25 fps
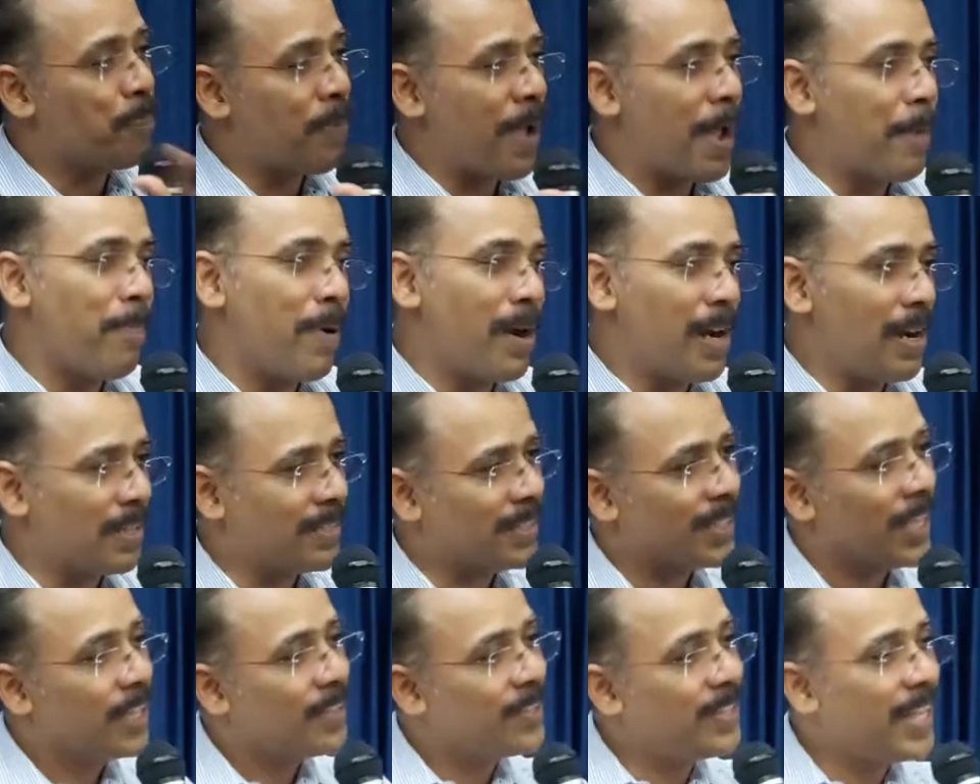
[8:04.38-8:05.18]

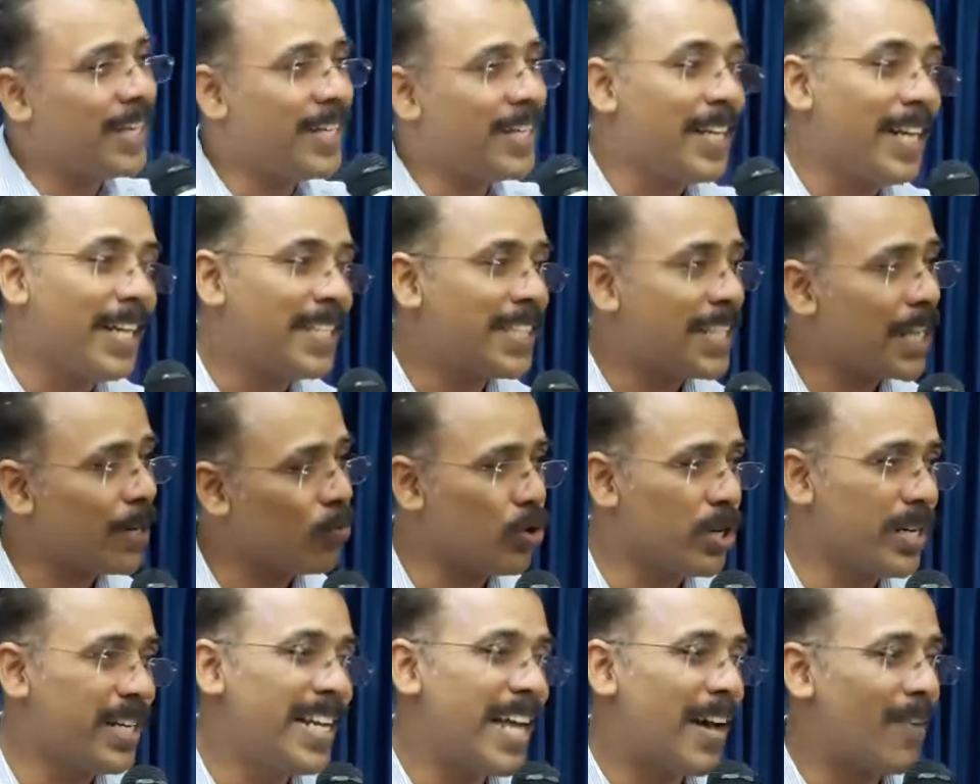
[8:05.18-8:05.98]
pebbles, the teacher
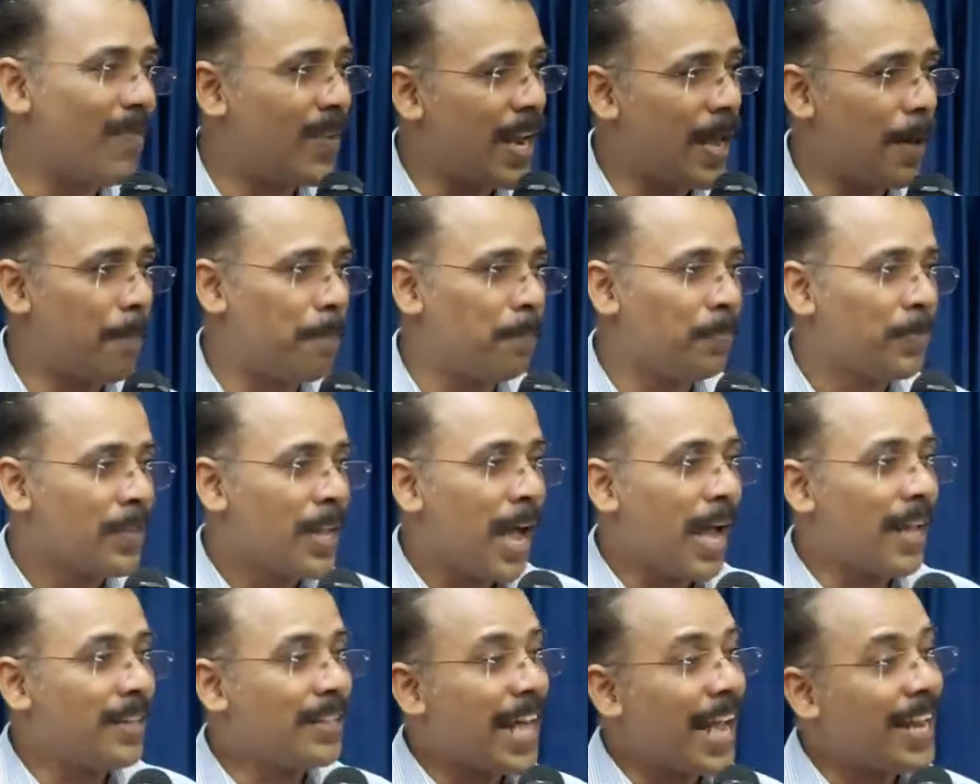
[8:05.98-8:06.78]
would
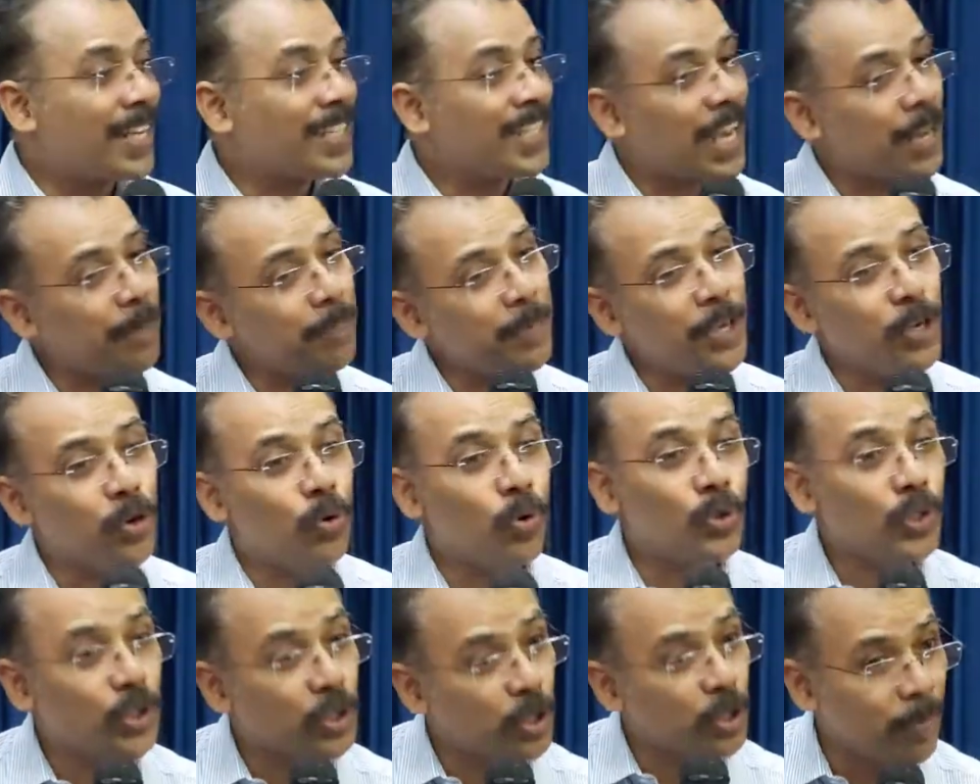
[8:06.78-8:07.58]
develop, and that can be
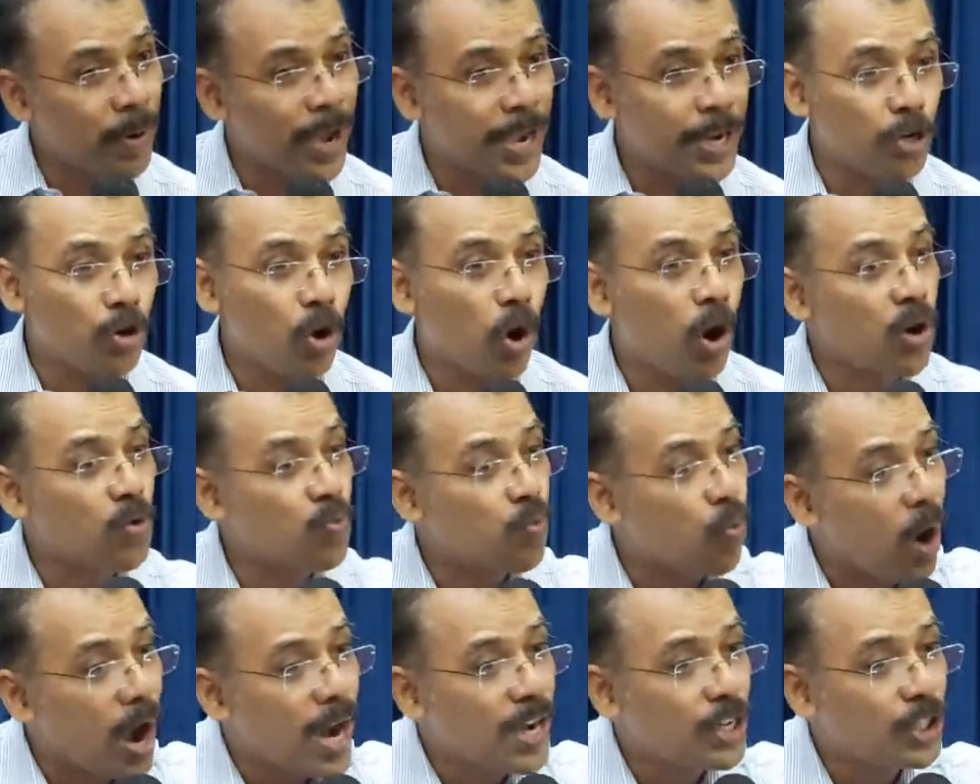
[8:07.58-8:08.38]
used by
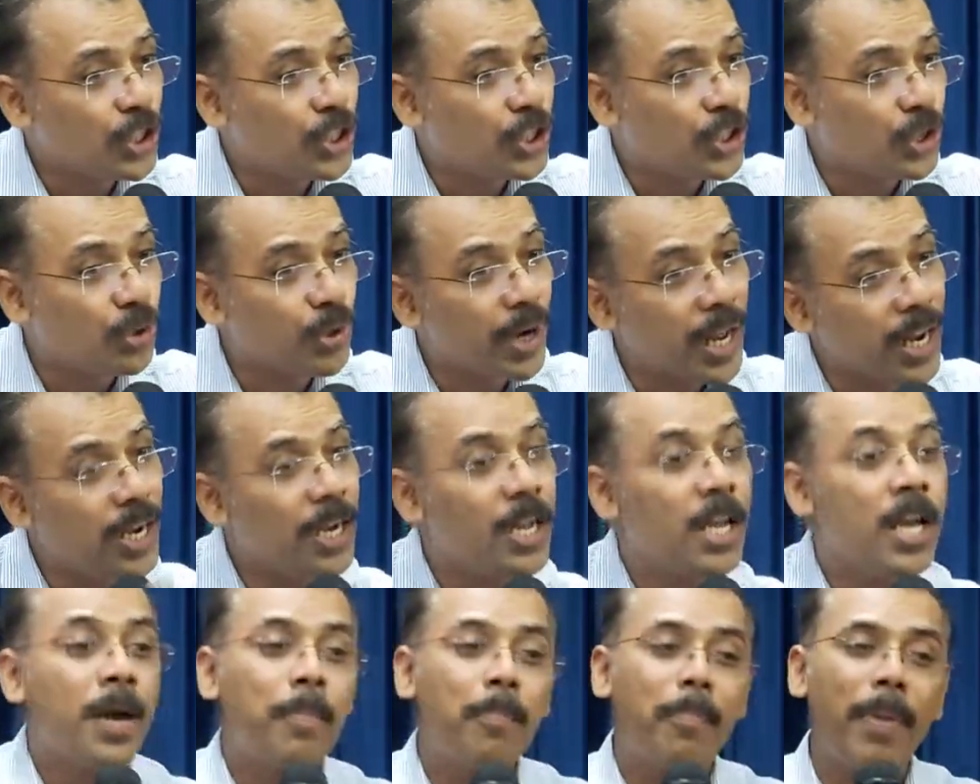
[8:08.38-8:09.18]
not one
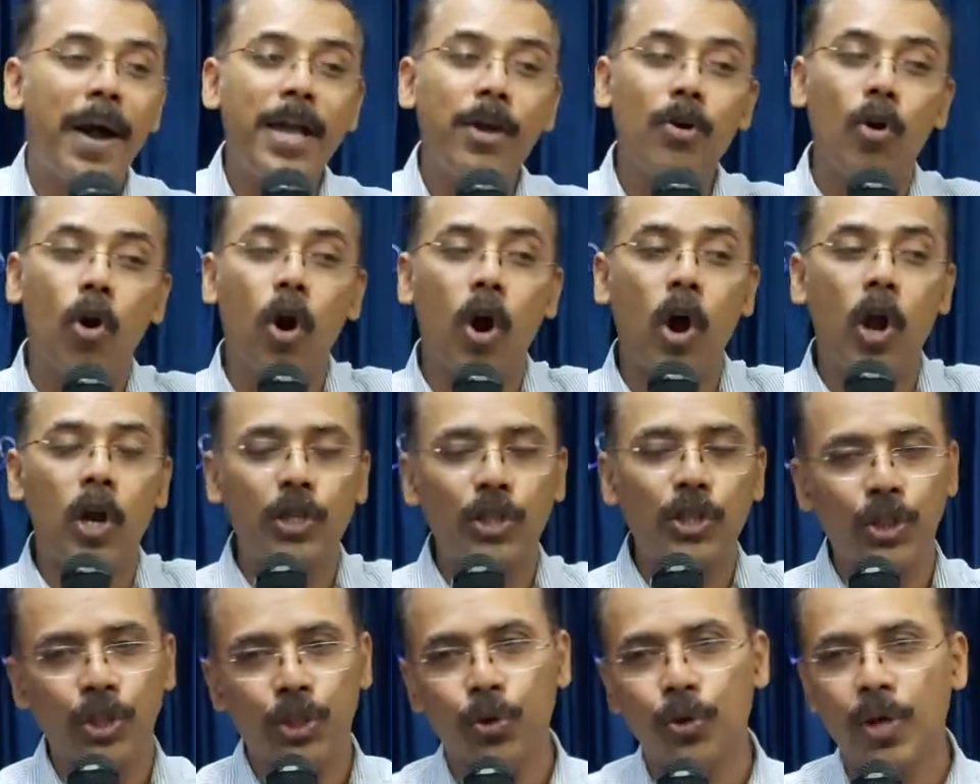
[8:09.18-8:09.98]
student, by
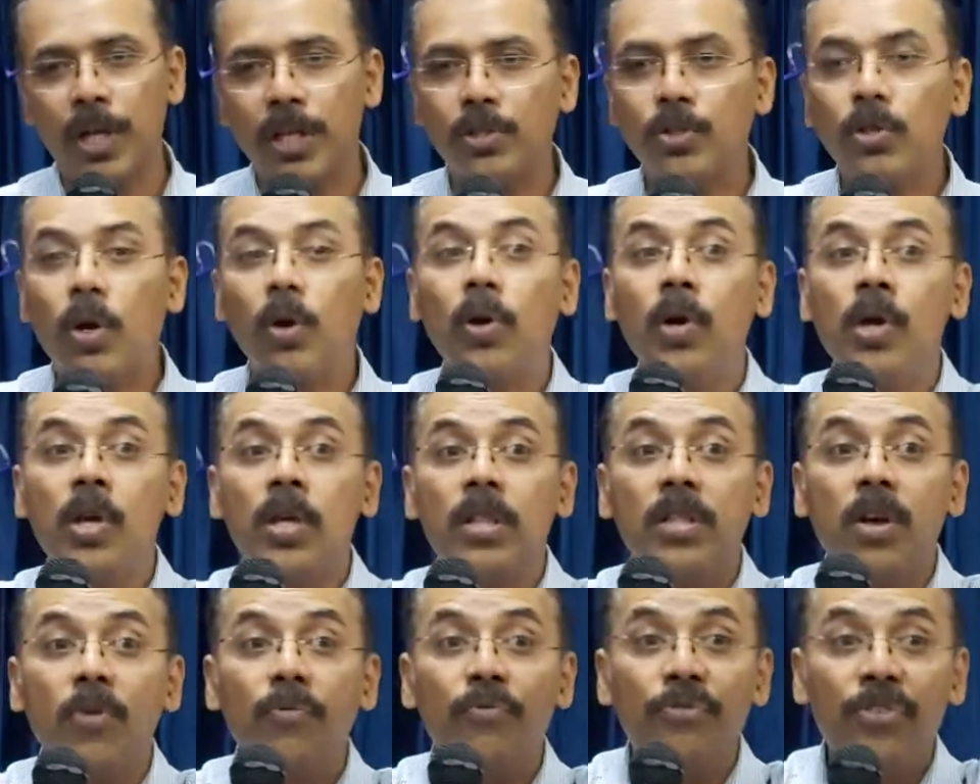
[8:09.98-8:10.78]
all students.
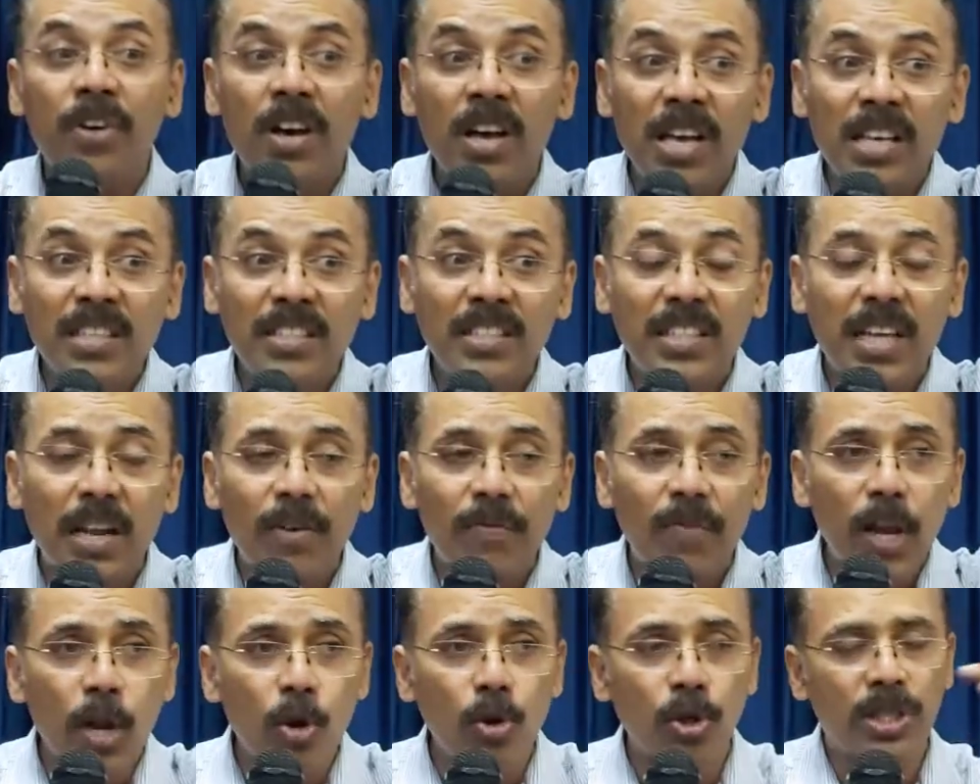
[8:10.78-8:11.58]
So the first
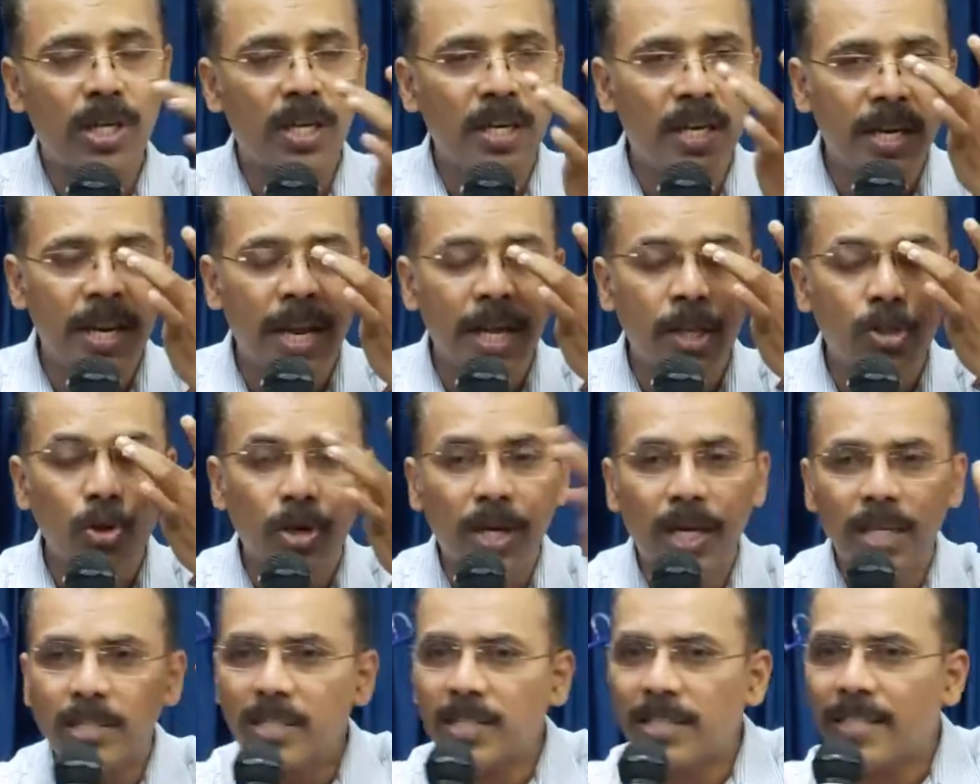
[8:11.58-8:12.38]
revolution in
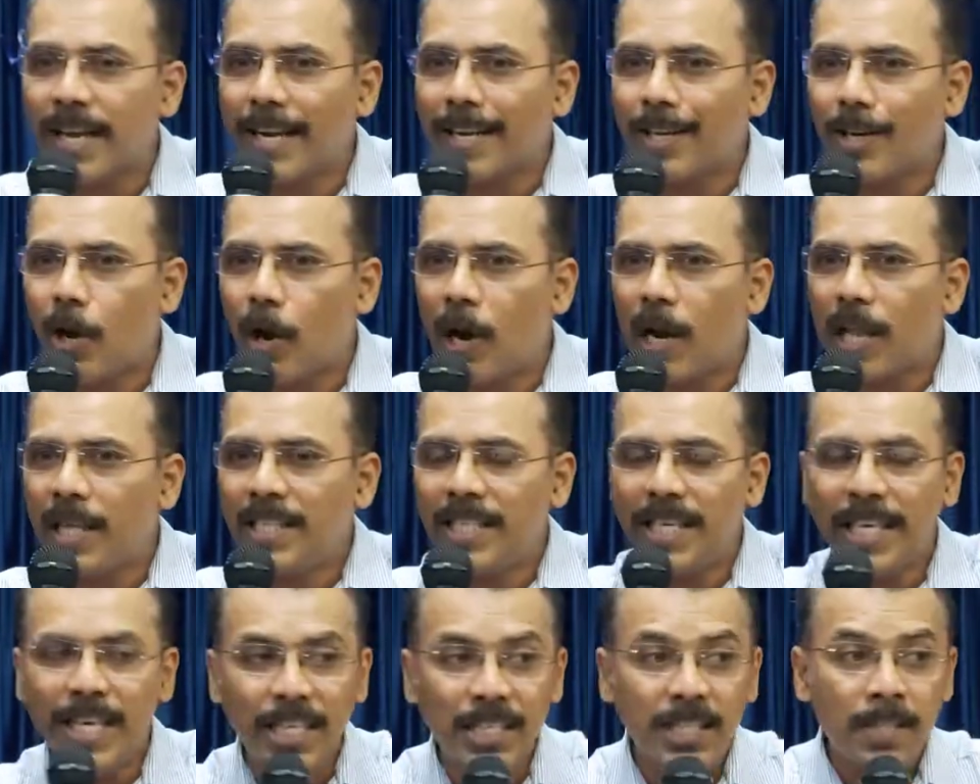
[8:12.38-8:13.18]
education
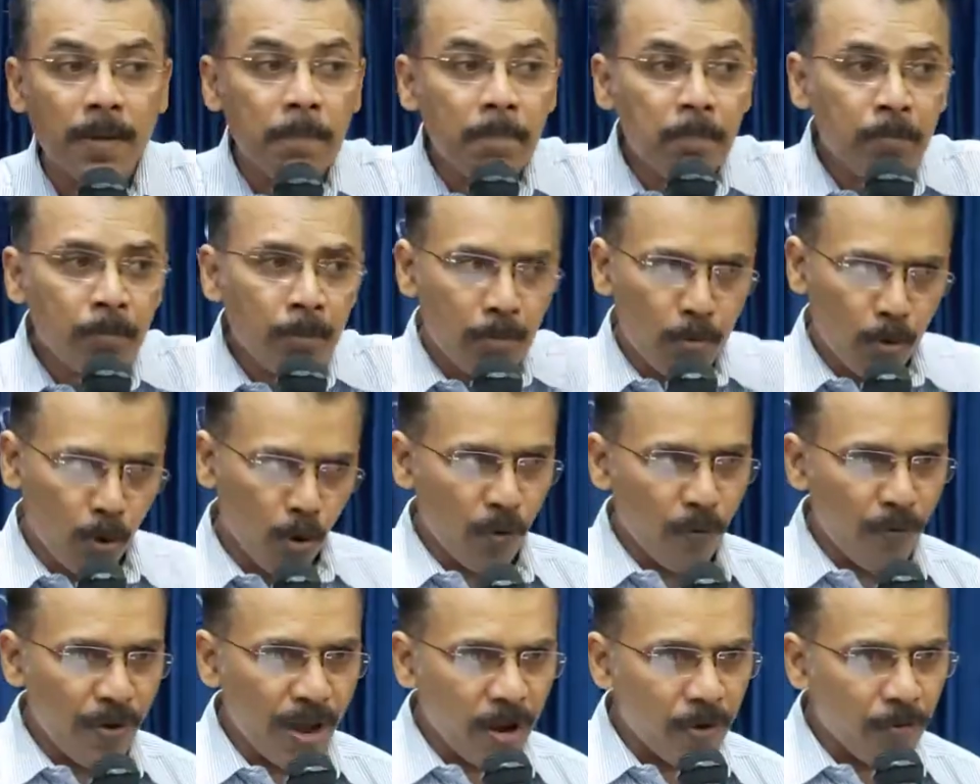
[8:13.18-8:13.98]
technology is
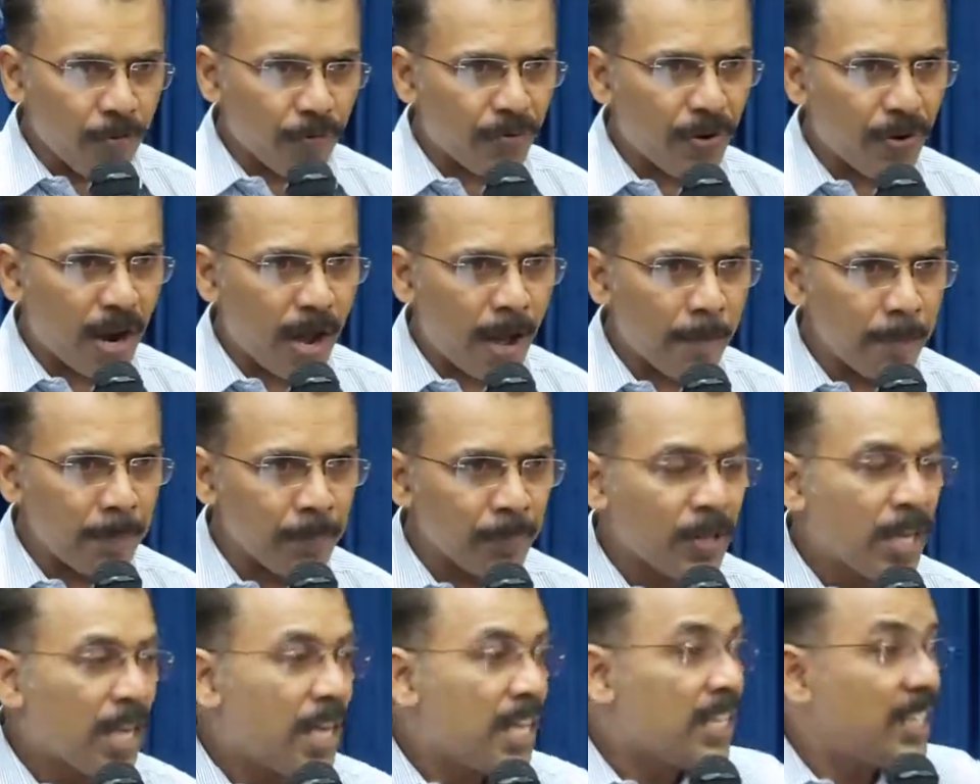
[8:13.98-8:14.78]
moving
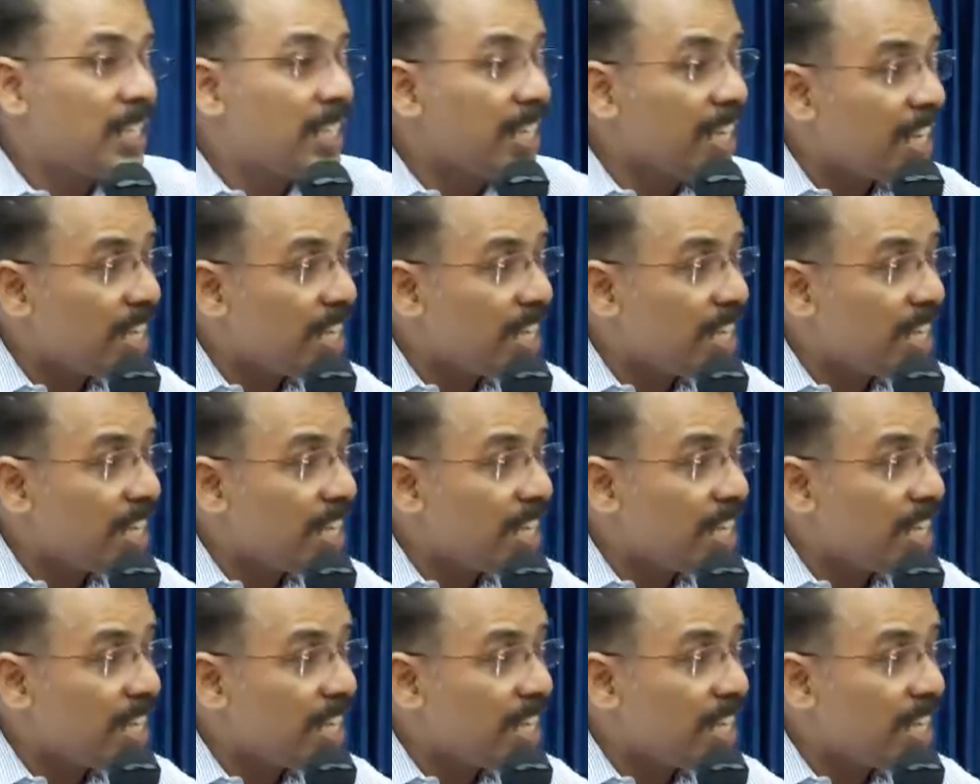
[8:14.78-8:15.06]
from